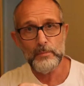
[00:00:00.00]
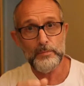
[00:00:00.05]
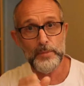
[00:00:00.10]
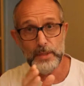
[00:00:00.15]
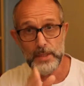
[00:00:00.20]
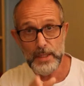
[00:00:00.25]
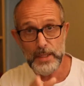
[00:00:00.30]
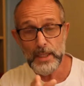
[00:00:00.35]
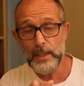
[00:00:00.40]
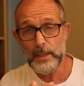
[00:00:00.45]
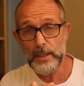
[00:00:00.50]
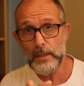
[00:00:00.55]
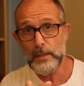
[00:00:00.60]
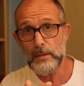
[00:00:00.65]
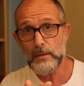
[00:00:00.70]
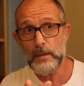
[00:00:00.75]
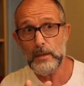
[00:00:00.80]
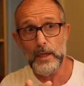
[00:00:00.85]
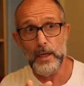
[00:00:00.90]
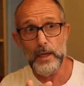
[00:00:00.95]

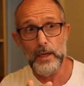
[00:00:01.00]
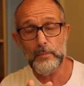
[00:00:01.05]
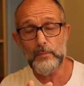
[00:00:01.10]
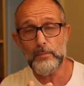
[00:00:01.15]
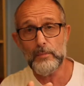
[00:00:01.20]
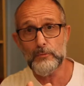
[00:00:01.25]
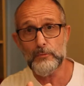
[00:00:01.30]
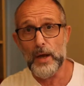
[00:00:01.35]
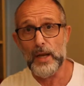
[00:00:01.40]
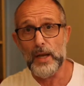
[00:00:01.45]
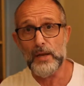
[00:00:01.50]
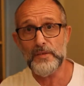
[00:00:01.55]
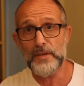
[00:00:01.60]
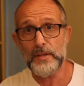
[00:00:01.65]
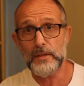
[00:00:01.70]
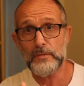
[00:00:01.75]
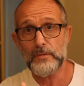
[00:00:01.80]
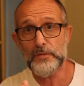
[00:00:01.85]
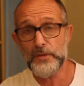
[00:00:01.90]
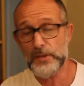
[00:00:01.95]
Particularly
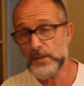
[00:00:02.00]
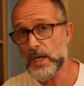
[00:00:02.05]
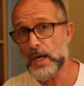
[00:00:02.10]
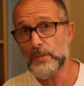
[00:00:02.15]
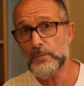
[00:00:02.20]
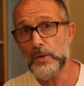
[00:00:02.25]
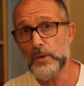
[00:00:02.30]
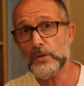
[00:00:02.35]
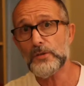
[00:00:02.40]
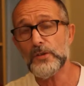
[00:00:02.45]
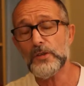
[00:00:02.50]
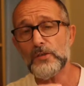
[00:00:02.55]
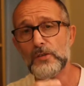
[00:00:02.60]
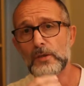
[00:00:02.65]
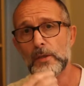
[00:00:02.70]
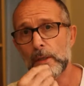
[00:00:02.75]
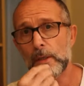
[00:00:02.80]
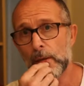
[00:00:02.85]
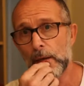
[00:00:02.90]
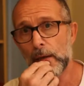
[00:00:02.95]
relevant for Thai
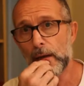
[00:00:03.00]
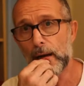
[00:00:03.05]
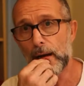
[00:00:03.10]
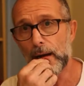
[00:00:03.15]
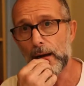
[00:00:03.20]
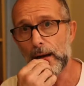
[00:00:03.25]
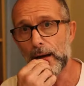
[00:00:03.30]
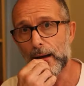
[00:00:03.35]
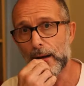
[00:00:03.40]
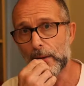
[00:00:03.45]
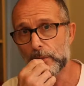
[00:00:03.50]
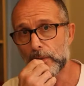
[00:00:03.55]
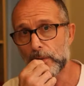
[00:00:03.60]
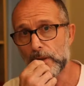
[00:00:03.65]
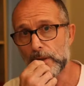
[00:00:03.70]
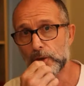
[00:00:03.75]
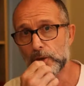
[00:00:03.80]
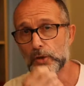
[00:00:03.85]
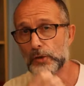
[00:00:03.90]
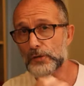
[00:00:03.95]
boxers.
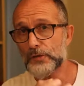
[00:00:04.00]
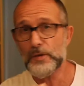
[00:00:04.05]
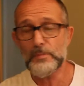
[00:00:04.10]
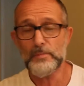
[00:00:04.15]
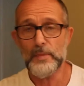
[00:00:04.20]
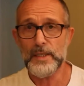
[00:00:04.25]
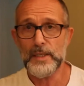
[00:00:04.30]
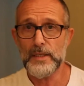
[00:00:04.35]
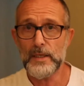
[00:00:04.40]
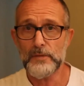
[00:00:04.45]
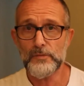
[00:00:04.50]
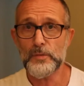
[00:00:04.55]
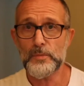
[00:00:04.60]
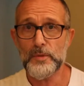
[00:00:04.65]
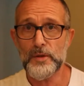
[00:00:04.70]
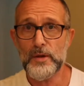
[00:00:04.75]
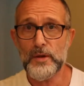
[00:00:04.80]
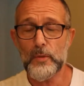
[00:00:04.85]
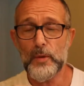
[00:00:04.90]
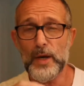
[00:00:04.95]
And Justin might have
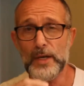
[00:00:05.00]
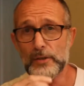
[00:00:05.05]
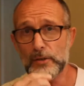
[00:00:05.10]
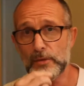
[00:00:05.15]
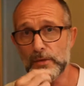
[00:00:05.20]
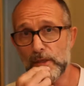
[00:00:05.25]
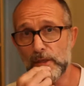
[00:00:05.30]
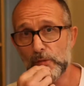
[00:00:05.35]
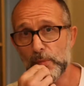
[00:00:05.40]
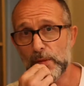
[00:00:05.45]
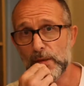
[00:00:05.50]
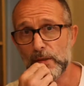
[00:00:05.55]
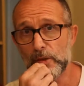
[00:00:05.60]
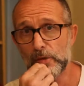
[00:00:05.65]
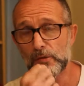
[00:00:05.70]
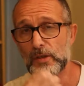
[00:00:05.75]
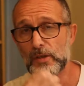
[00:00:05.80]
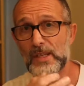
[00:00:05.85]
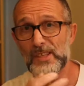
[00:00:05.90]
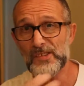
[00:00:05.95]
something to add on this
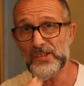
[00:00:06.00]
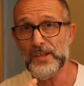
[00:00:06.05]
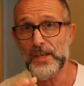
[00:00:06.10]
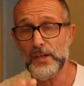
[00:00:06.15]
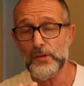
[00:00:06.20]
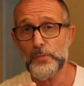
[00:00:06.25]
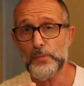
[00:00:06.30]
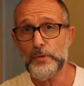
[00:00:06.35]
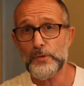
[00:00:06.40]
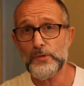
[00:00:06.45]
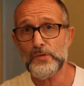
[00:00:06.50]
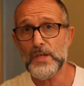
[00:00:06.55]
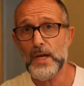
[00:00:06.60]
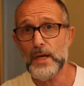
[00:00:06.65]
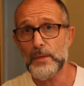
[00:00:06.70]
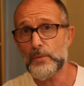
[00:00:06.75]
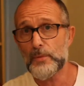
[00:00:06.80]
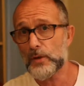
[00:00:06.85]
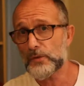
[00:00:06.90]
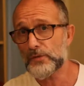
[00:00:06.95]
because he is an experienced
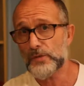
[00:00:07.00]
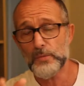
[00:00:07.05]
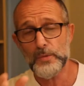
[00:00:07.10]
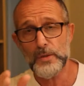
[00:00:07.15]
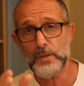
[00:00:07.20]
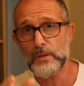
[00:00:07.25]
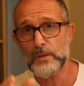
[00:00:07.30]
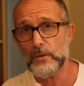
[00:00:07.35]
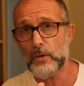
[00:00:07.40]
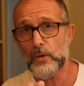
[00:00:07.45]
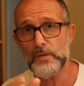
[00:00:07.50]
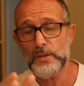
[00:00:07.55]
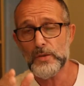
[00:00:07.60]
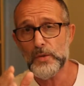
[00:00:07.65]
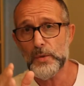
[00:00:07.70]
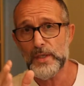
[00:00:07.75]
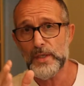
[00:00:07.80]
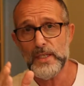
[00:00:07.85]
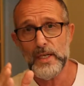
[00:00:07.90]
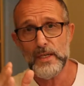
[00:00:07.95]
Thai boxer with over
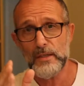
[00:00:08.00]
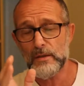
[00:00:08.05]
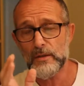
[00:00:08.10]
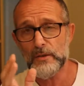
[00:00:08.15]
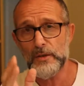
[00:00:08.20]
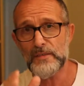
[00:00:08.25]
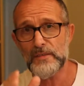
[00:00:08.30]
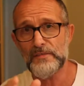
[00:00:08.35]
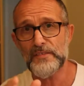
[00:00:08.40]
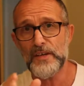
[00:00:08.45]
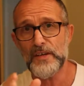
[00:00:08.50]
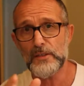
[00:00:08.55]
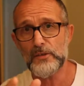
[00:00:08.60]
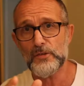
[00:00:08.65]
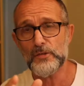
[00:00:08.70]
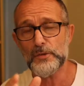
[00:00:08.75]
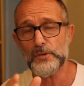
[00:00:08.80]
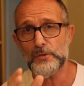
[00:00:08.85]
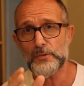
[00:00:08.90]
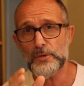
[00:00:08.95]
28, 30
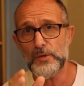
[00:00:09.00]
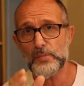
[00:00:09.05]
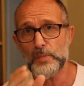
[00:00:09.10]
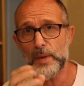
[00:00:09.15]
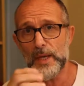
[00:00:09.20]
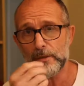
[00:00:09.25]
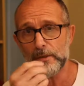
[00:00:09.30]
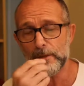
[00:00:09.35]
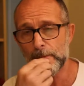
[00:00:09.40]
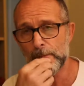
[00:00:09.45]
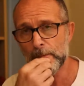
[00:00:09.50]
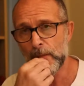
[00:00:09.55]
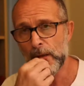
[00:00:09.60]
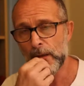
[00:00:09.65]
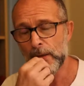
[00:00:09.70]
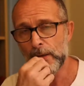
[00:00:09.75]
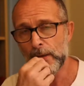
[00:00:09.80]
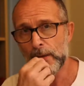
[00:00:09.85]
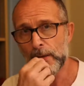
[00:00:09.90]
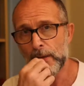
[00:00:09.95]
fights under his belt.
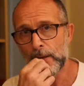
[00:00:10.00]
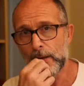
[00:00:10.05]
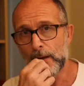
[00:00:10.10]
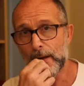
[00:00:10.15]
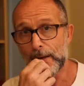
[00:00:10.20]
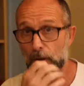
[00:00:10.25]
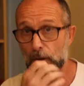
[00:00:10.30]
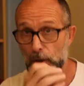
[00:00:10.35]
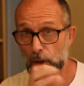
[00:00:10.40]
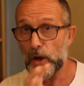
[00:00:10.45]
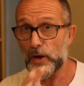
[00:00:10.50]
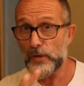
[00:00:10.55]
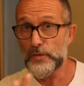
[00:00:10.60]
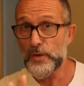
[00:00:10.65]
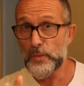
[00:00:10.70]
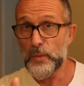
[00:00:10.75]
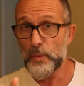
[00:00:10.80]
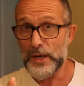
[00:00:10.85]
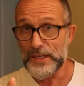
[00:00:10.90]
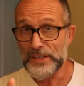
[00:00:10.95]
And a lot of
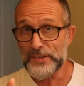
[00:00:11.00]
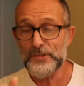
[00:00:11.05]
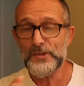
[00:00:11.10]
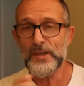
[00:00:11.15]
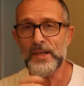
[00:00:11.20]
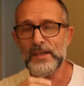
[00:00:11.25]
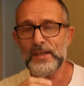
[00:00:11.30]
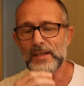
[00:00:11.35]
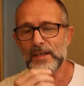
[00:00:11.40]
them wins.